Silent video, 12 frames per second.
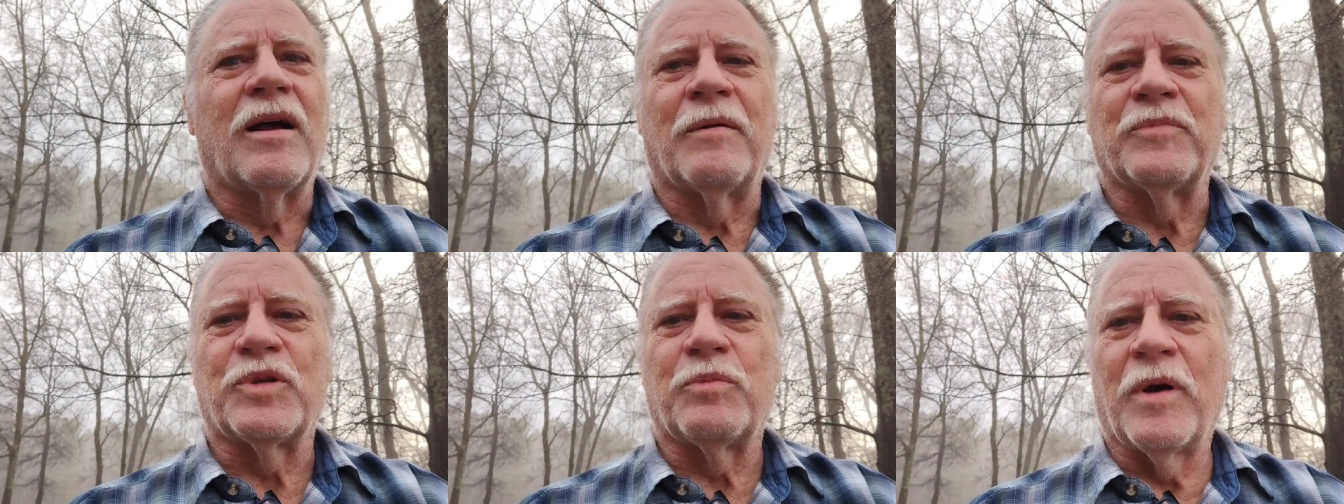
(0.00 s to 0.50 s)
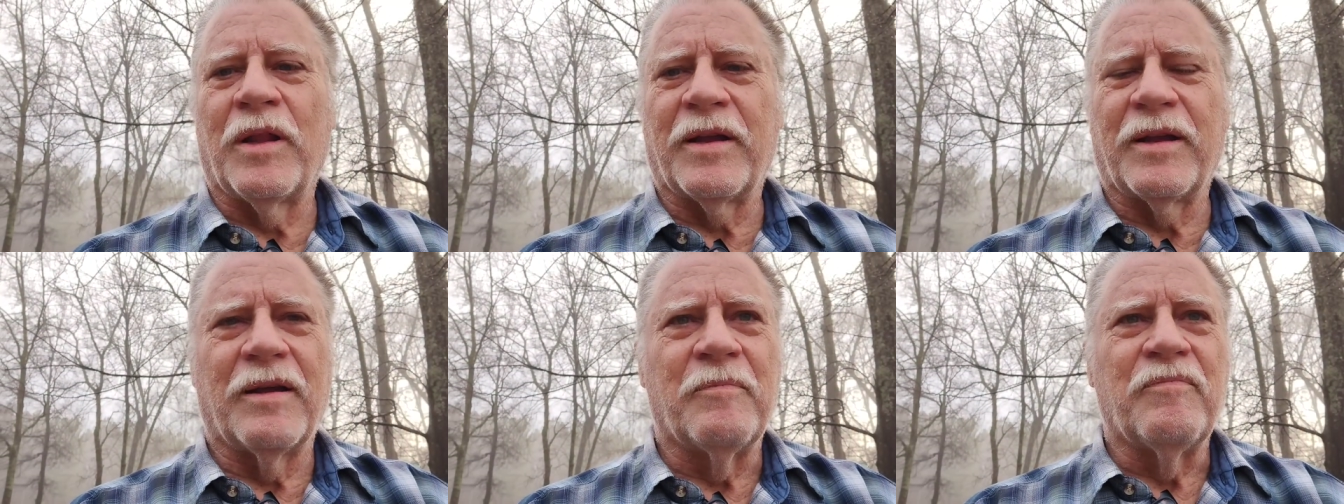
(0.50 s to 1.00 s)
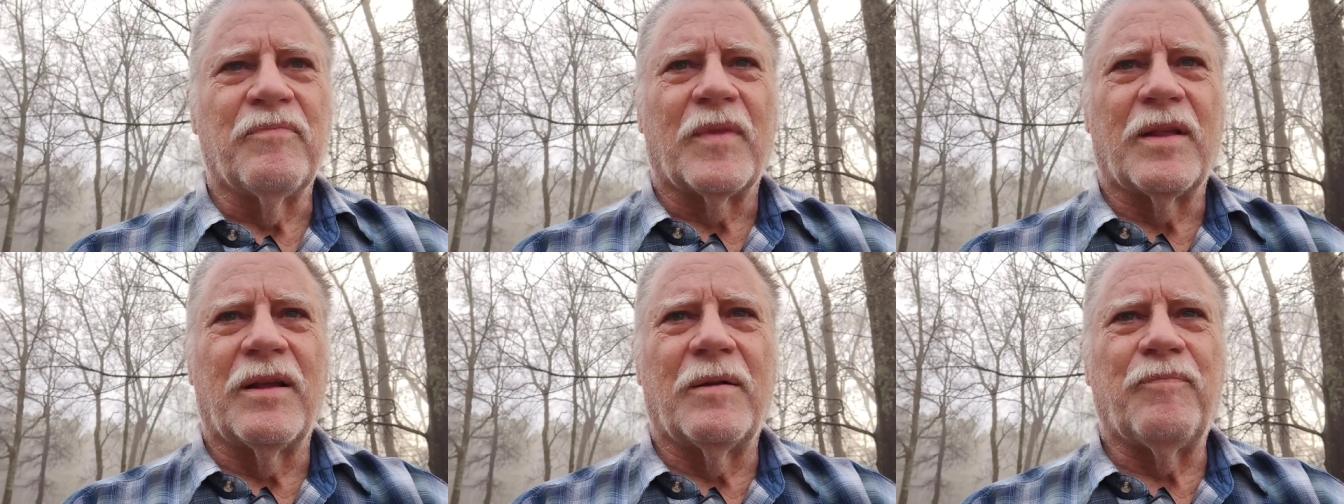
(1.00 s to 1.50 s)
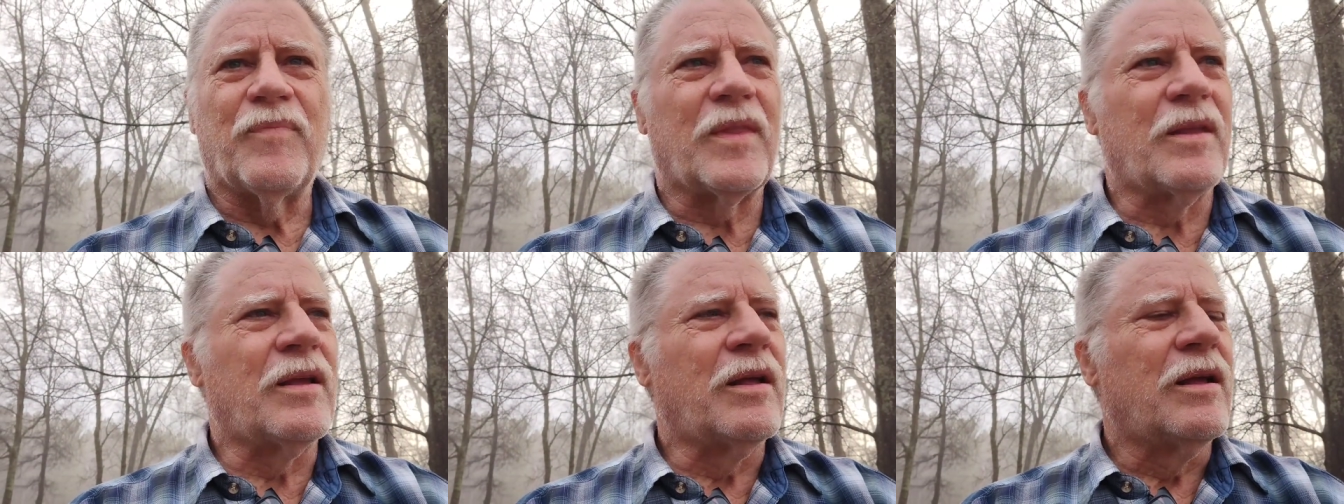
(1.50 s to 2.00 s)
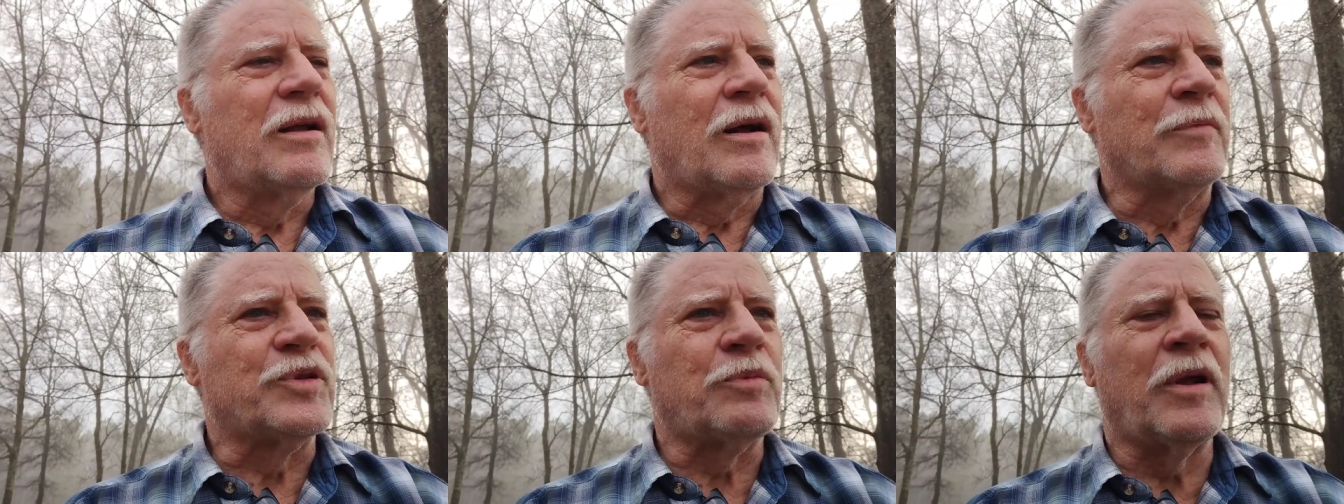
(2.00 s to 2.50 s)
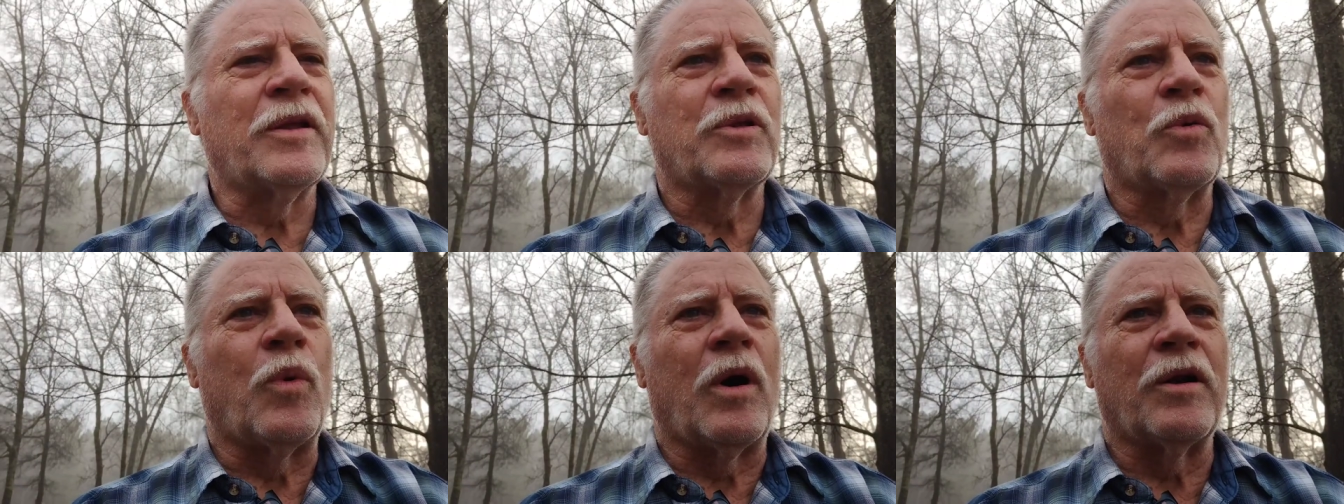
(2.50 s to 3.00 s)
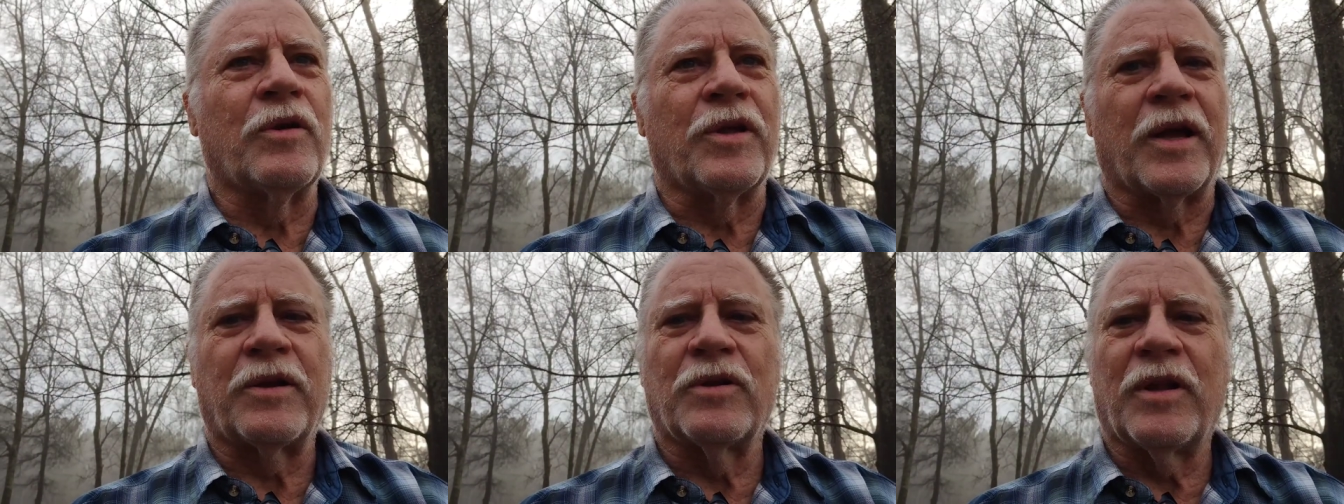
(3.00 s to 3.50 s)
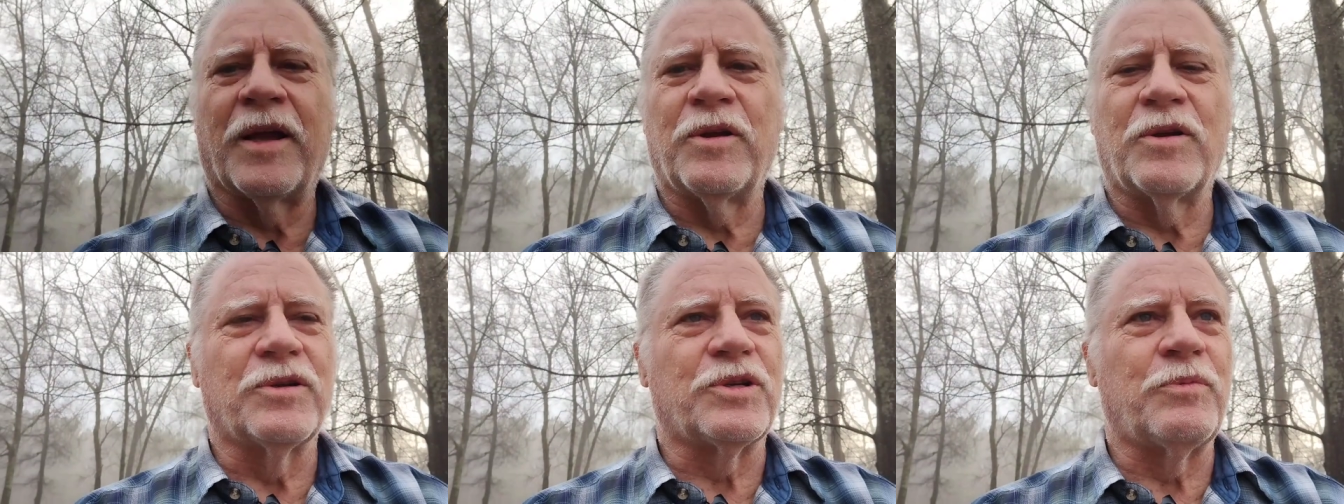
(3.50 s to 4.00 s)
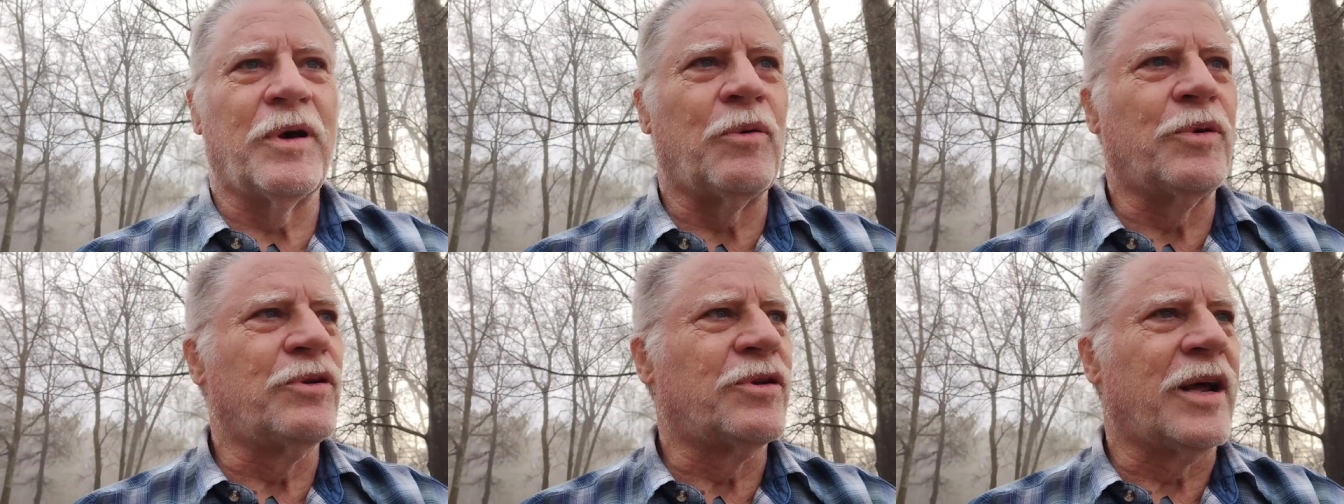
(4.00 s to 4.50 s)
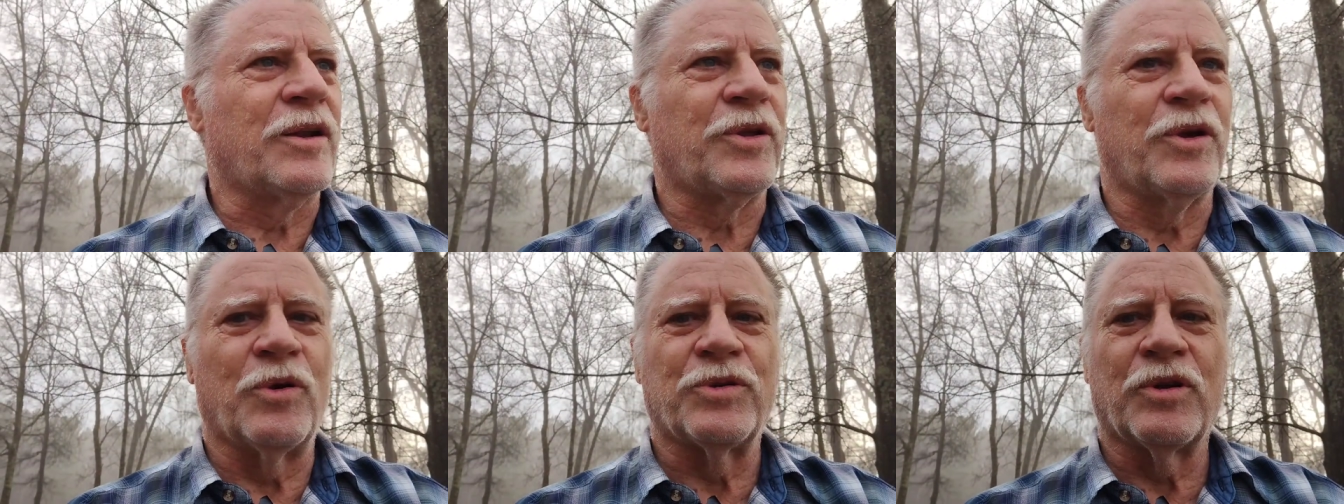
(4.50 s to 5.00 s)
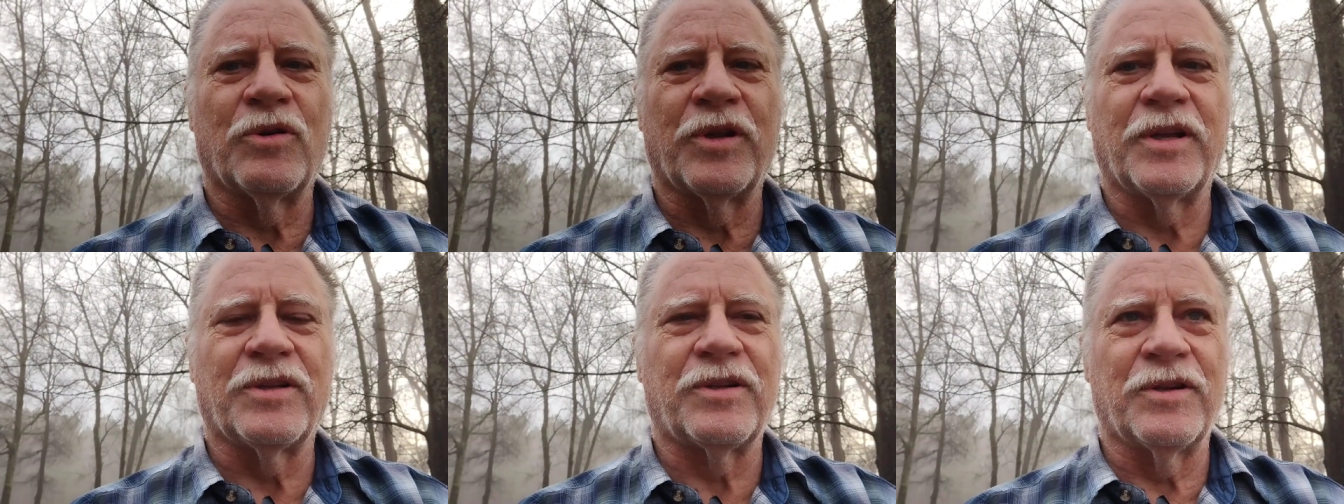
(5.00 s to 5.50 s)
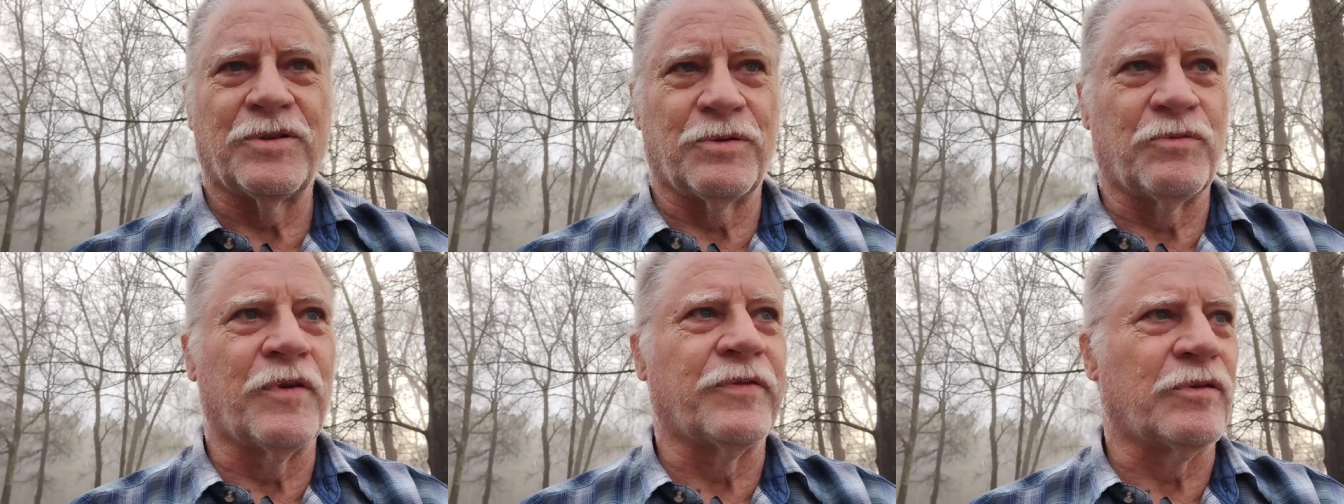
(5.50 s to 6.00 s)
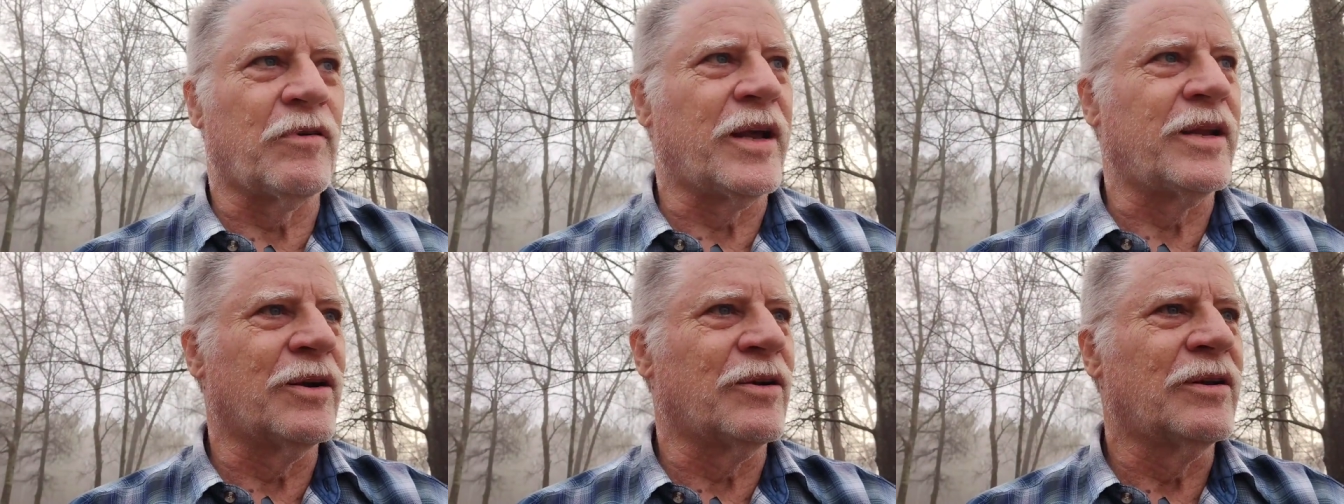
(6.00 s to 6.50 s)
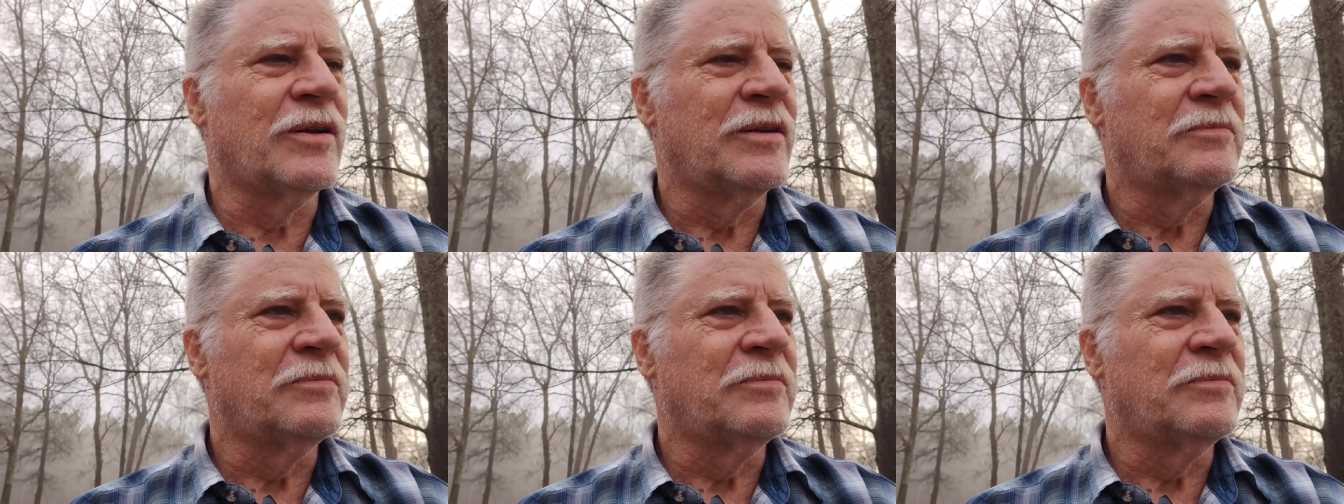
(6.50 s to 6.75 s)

I'm smelling. I'm smelling the water that you, like you can smell when you're down at the ocean. Only it's, there's the river right here.